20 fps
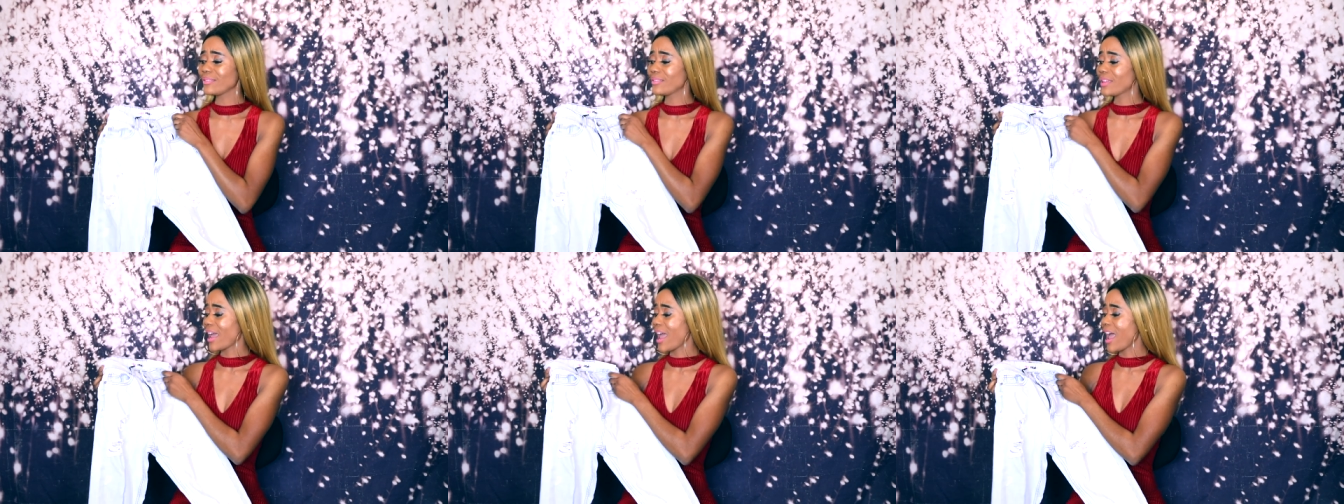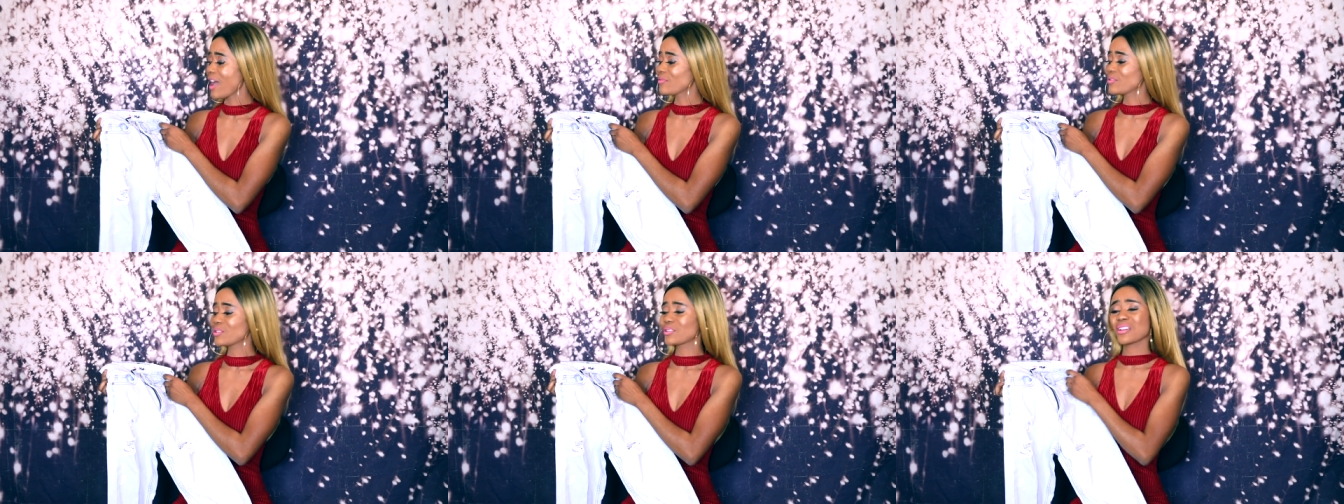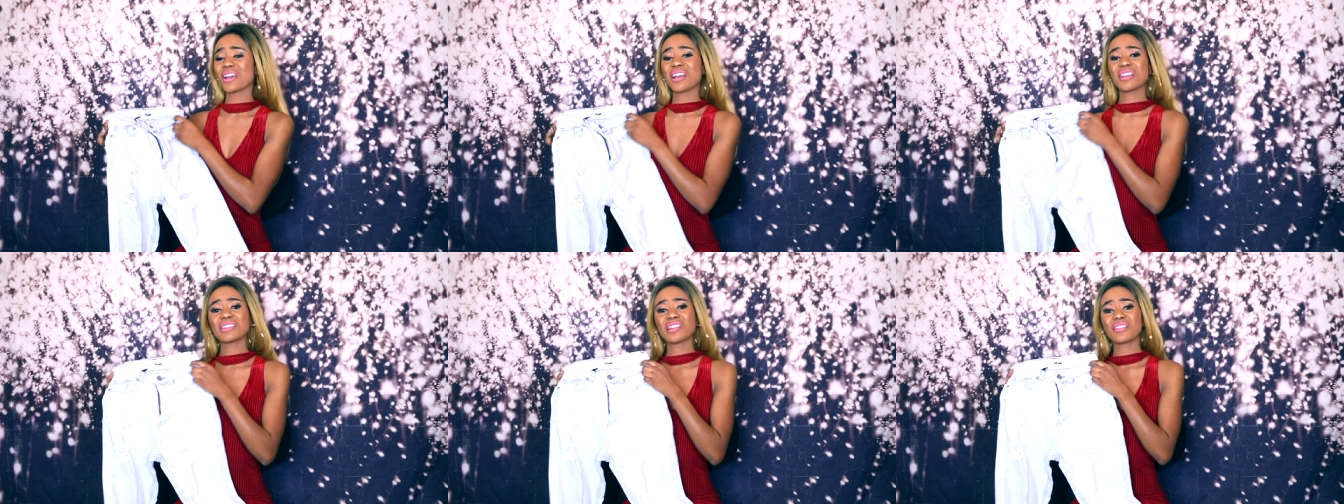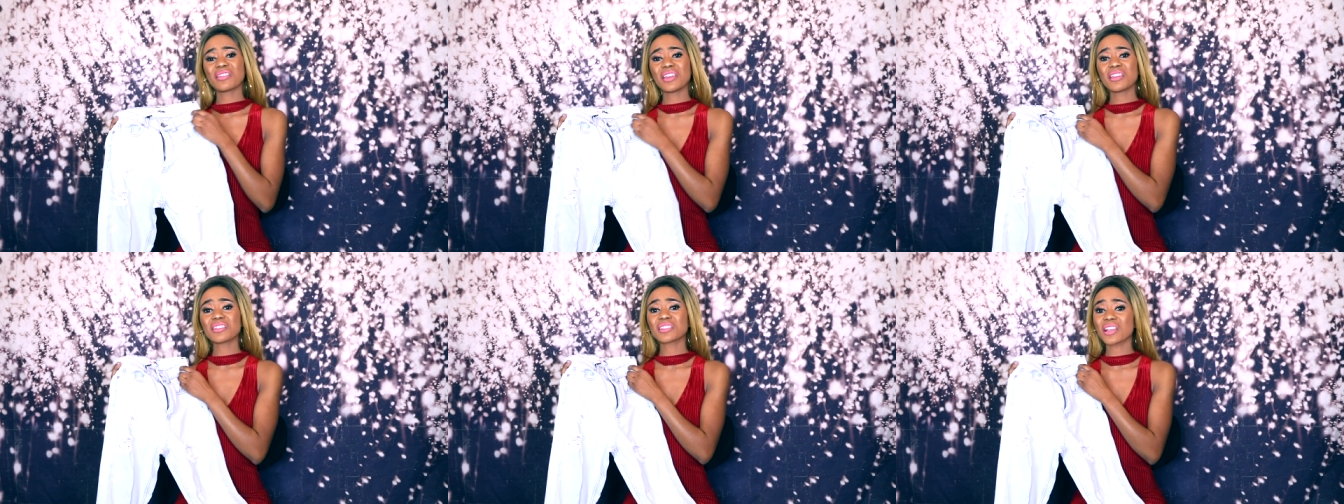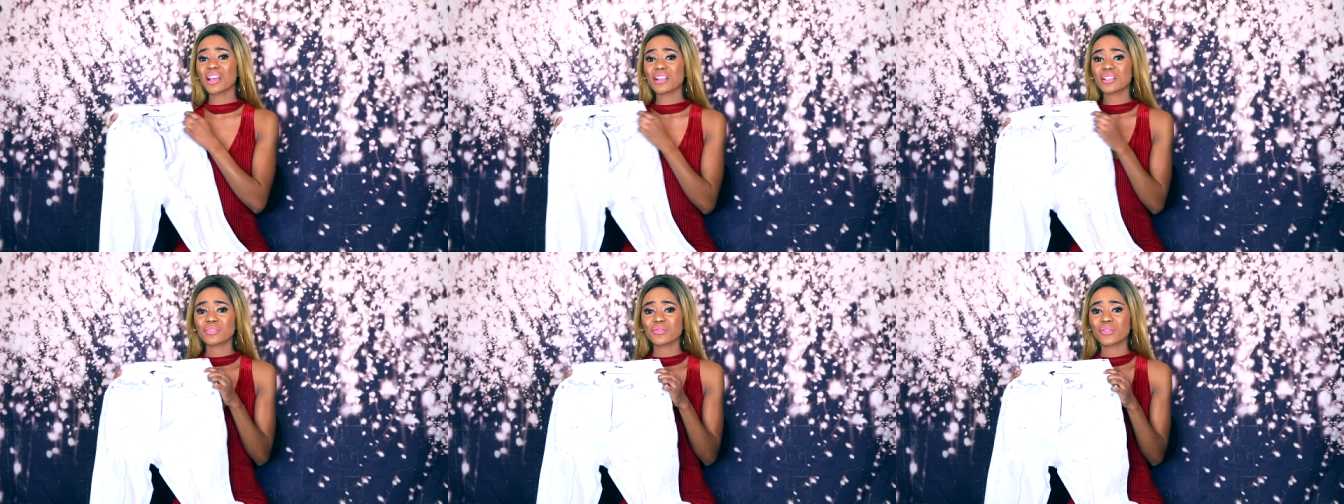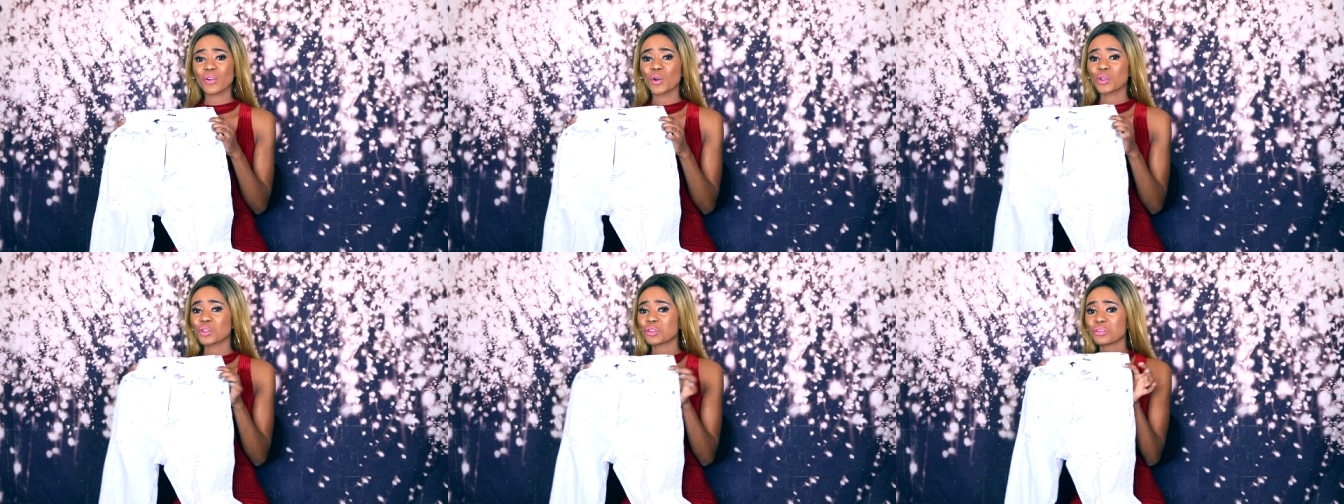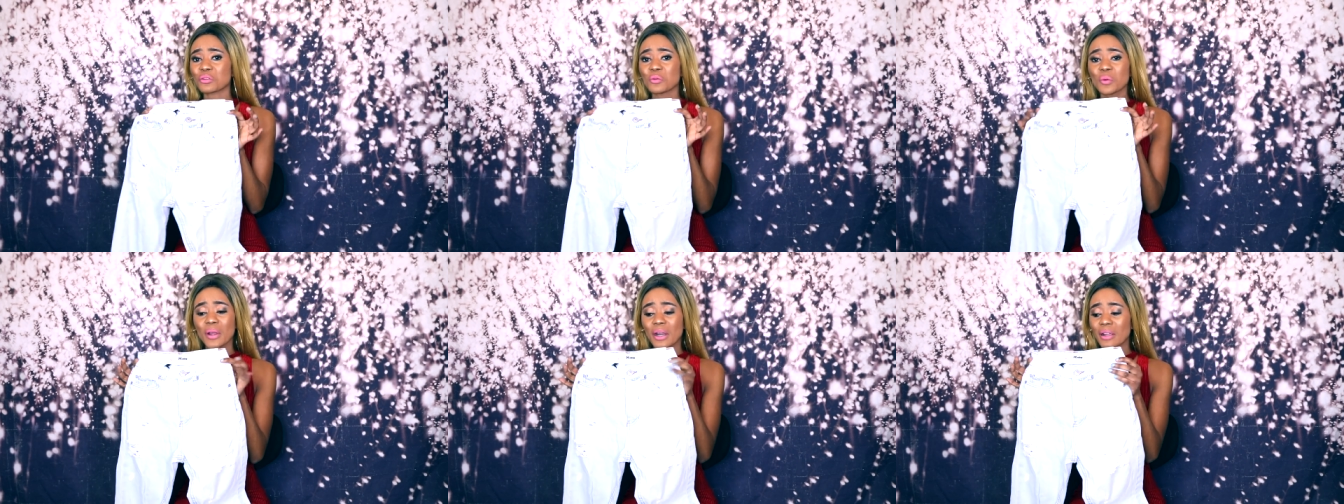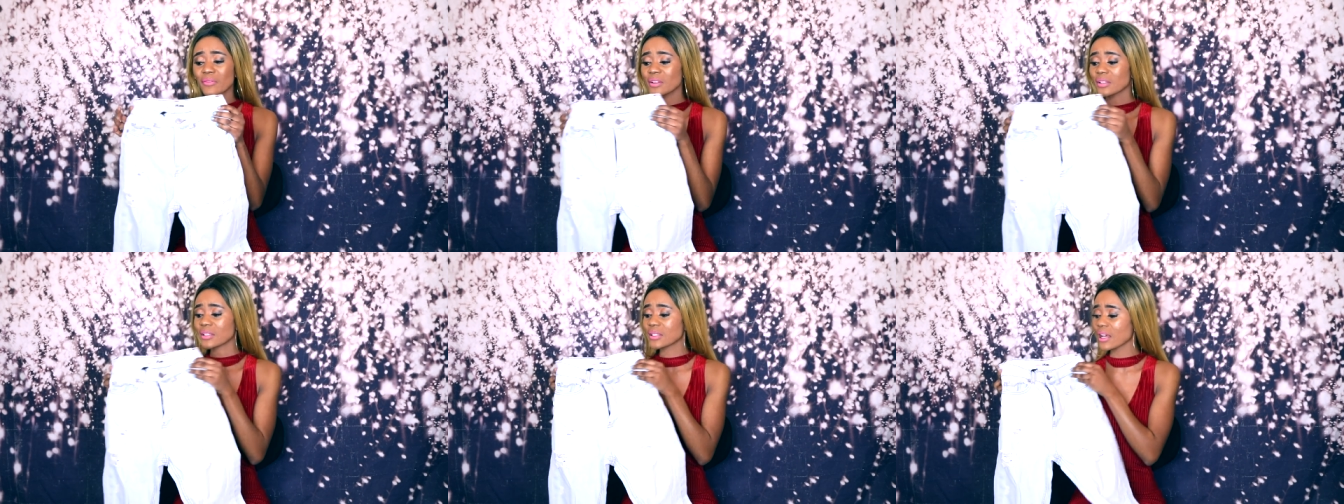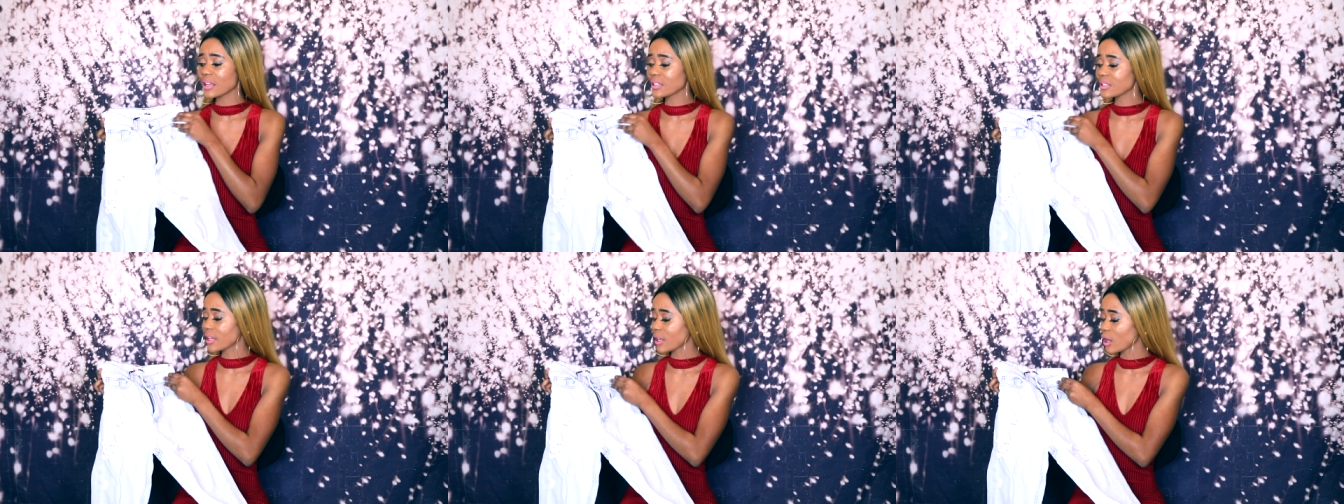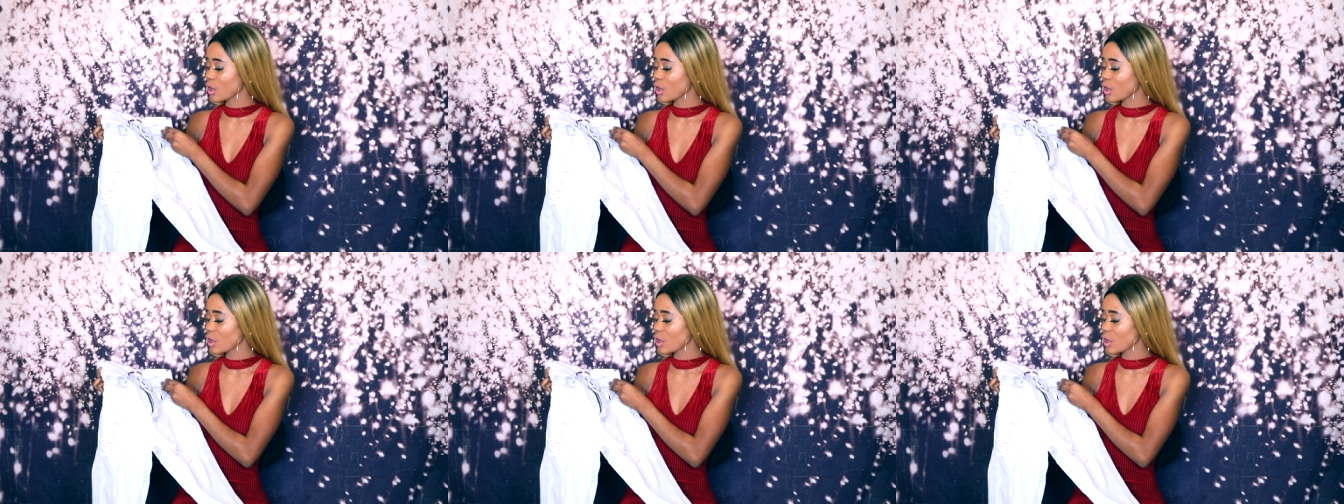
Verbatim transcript: They have size, I think size 4 to whatever size they